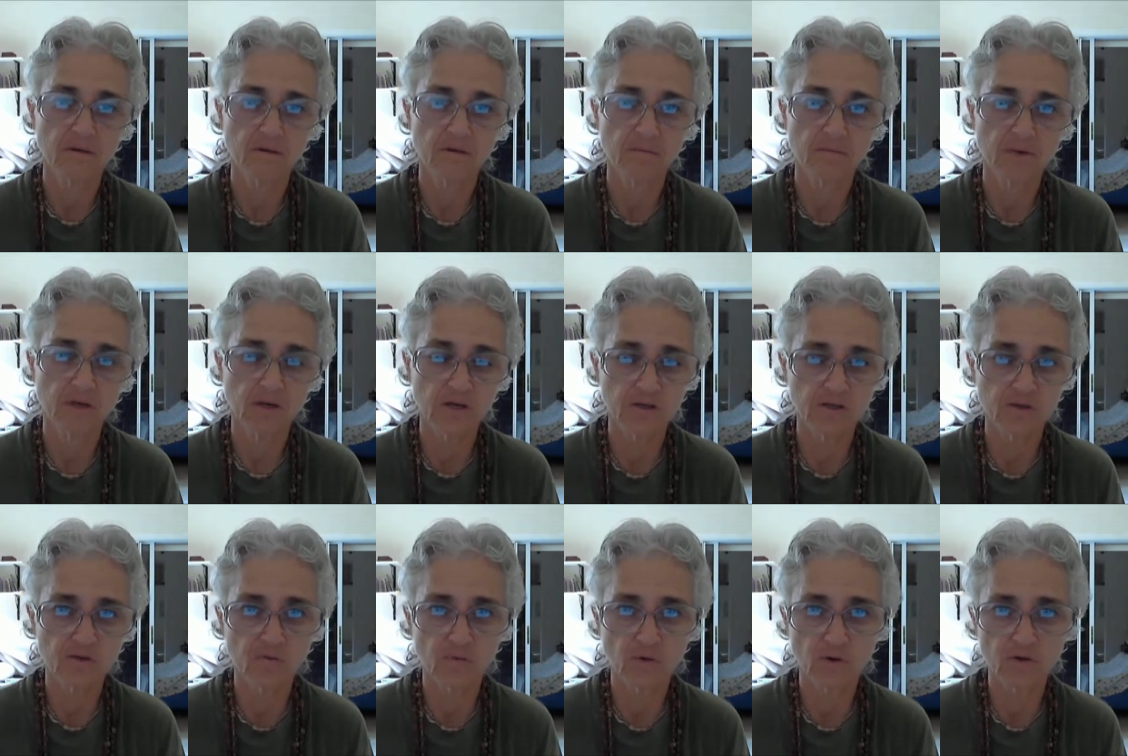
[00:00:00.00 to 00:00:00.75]
because
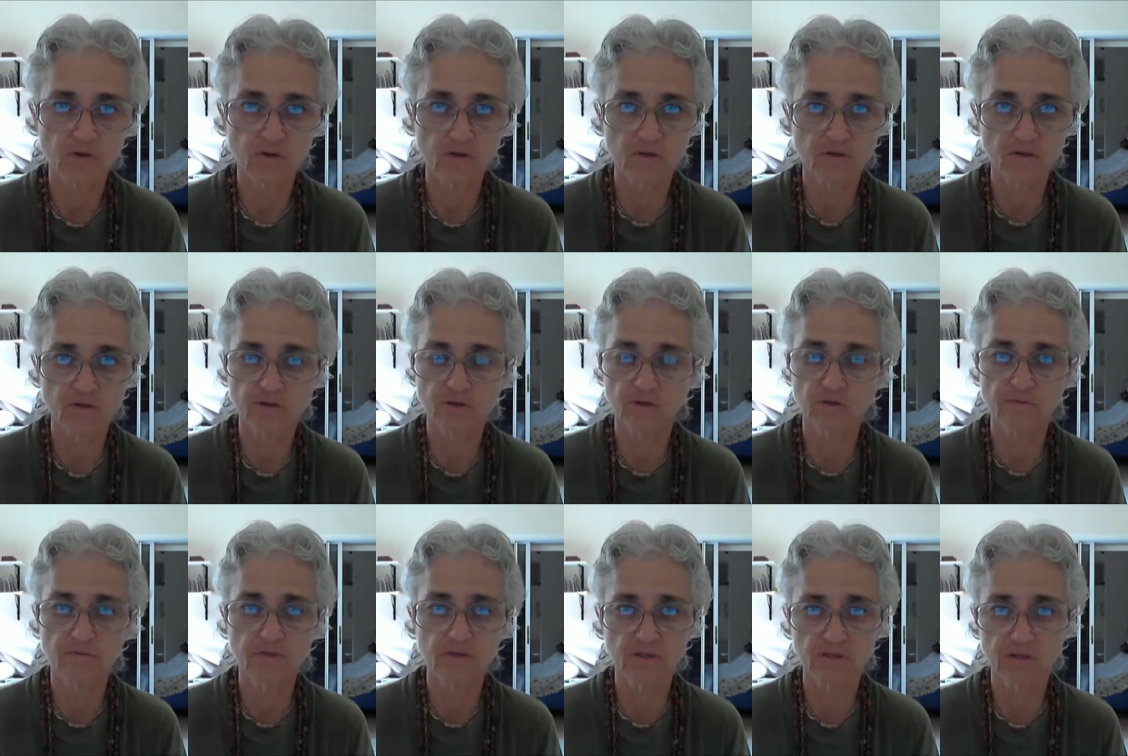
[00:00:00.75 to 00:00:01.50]
devotional
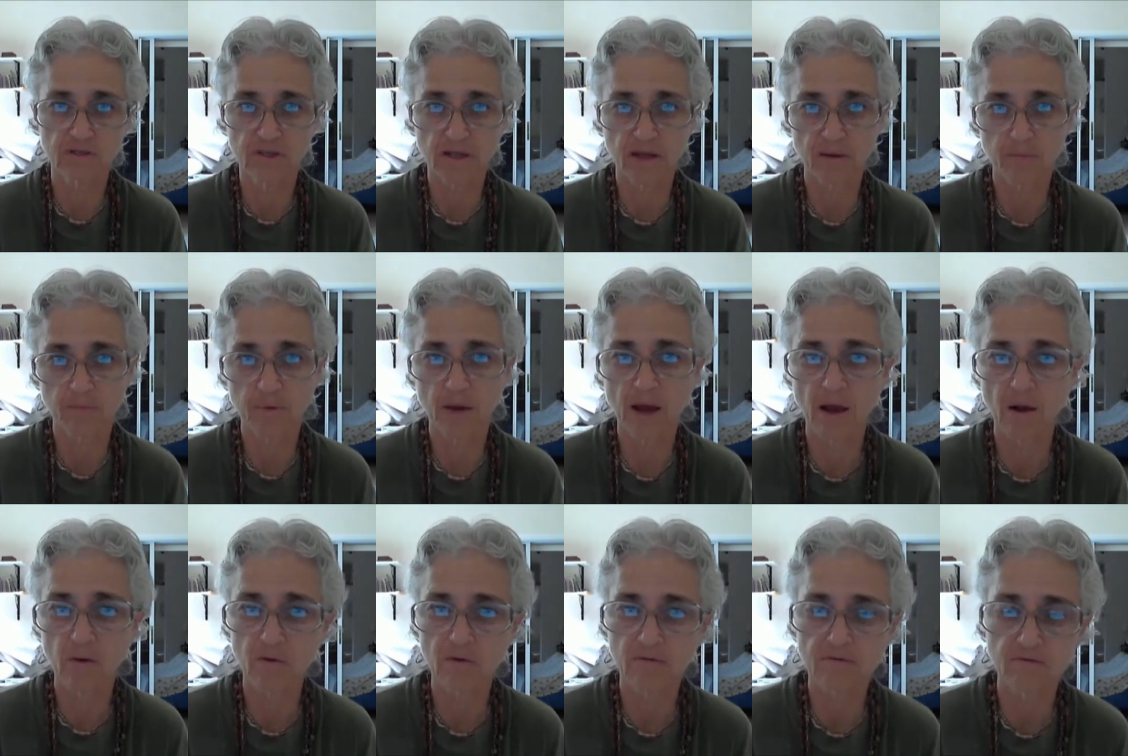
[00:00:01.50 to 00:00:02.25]
service is that
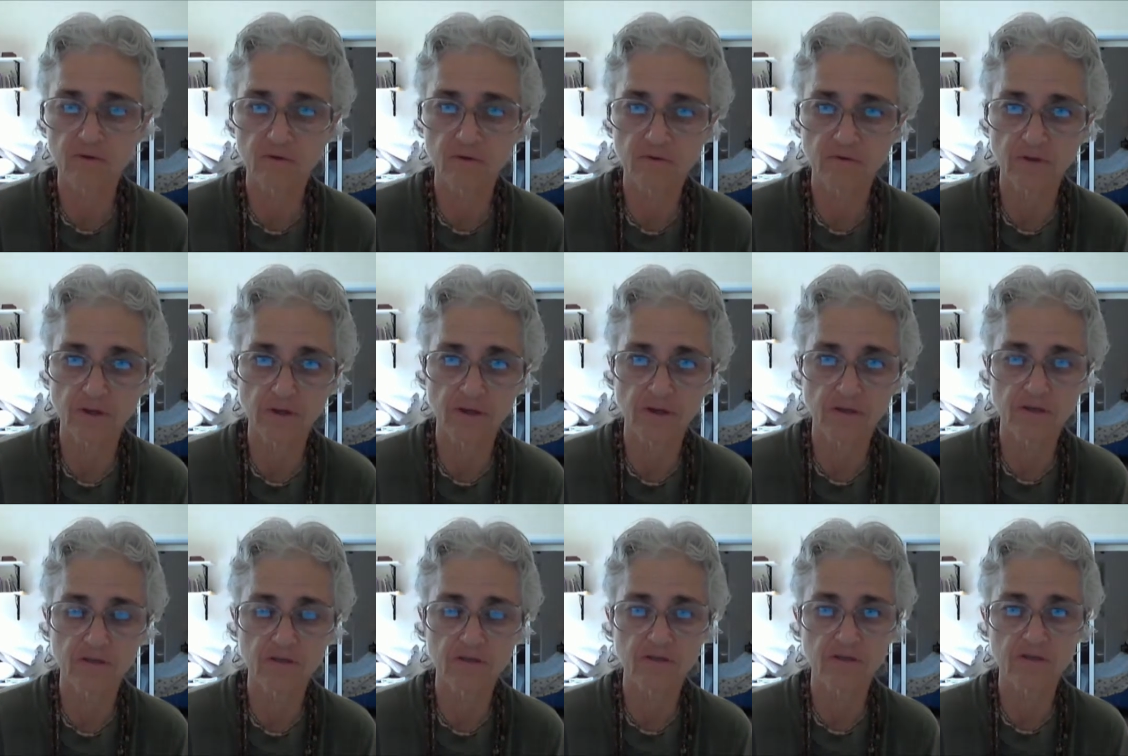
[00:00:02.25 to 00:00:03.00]
powerful, that
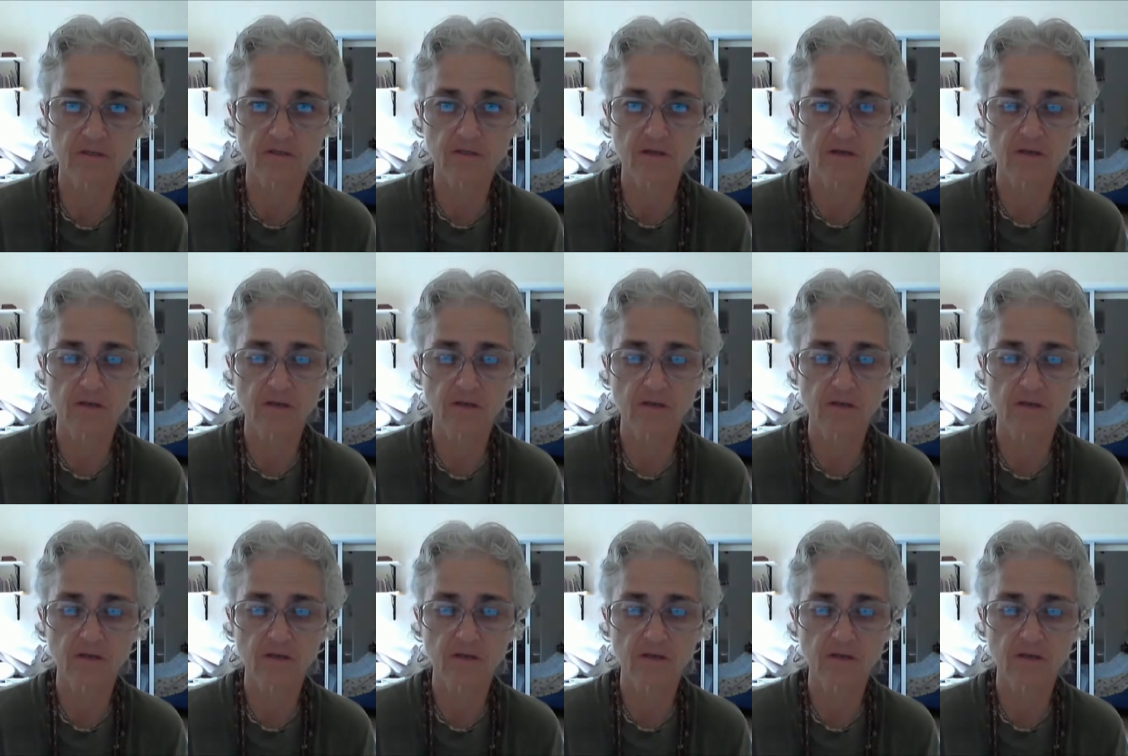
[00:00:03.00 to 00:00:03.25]
it's